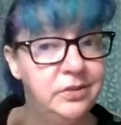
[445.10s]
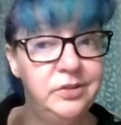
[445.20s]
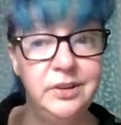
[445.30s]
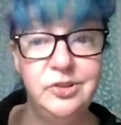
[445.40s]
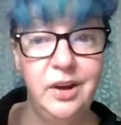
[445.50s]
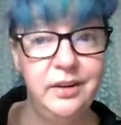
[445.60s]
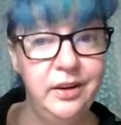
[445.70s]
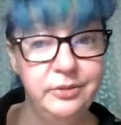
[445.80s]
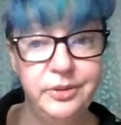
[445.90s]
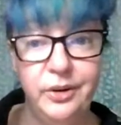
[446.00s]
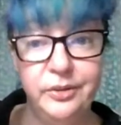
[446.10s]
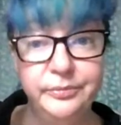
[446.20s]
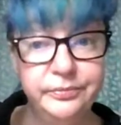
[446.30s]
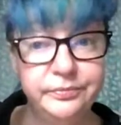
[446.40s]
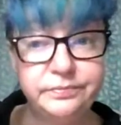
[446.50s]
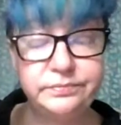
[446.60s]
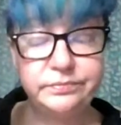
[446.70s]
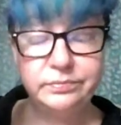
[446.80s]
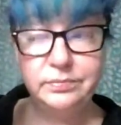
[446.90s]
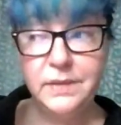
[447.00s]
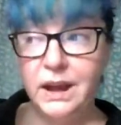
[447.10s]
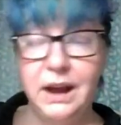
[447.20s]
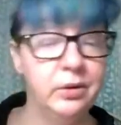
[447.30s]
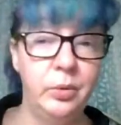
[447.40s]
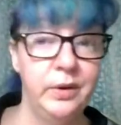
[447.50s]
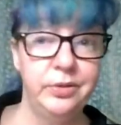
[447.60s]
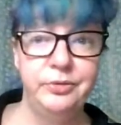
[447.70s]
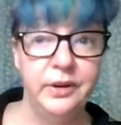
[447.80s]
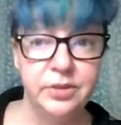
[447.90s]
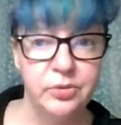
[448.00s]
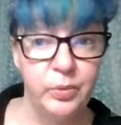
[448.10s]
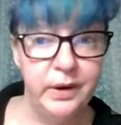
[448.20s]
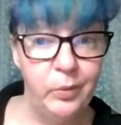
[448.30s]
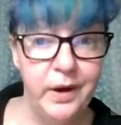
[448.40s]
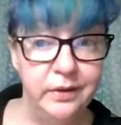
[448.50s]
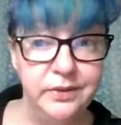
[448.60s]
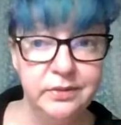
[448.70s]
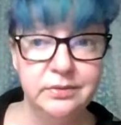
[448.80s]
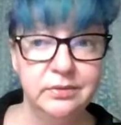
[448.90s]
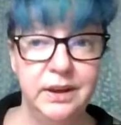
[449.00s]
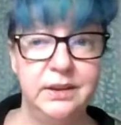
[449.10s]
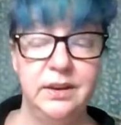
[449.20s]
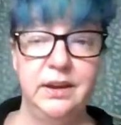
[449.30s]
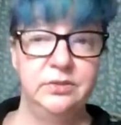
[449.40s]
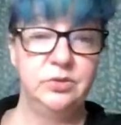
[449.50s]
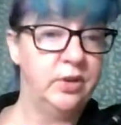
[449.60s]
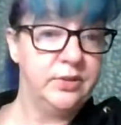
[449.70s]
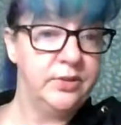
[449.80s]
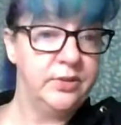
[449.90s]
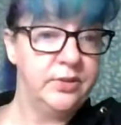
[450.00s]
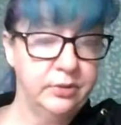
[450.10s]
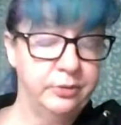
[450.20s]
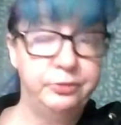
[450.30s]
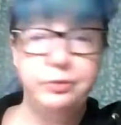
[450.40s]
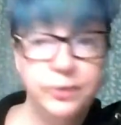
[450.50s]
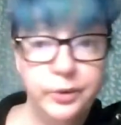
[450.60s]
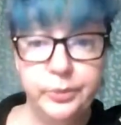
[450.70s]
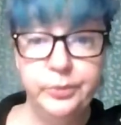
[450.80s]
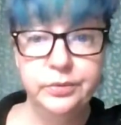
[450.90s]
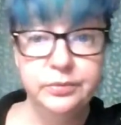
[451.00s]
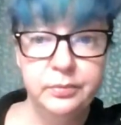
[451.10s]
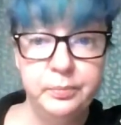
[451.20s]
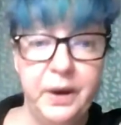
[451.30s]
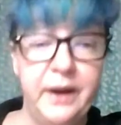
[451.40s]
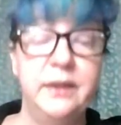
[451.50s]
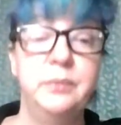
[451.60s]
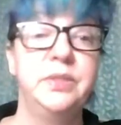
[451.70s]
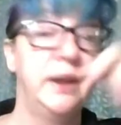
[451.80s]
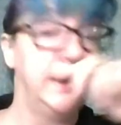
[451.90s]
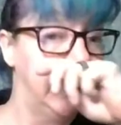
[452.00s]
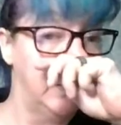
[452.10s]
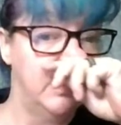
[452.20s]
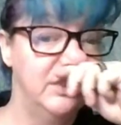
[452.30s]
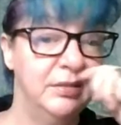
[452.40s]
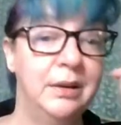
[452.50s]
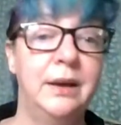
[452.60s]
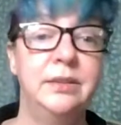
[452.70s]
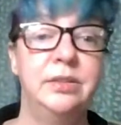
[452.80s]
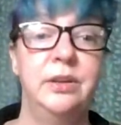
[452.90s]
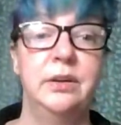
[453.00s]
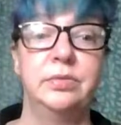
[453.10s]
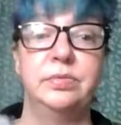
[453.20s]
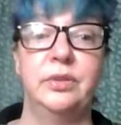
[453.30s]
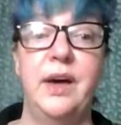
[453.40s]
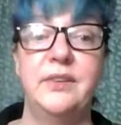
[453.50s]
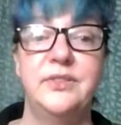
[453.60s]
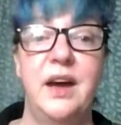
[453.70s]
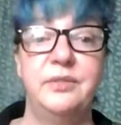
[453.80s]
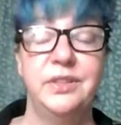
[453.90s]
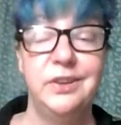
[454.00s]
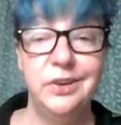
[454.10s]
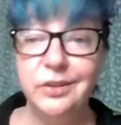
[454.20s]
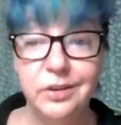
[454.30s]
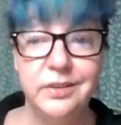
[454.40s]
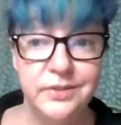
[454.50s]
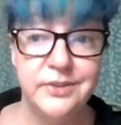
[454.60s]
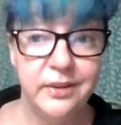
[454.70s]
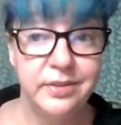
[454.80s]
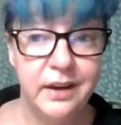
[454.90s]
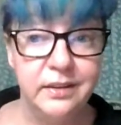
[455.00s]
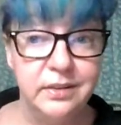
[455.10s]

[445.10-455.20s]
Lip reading: TGIF, y'all. I don't know where the fuck this week went. It just flew by. But then again, I think the last half of the year has done that.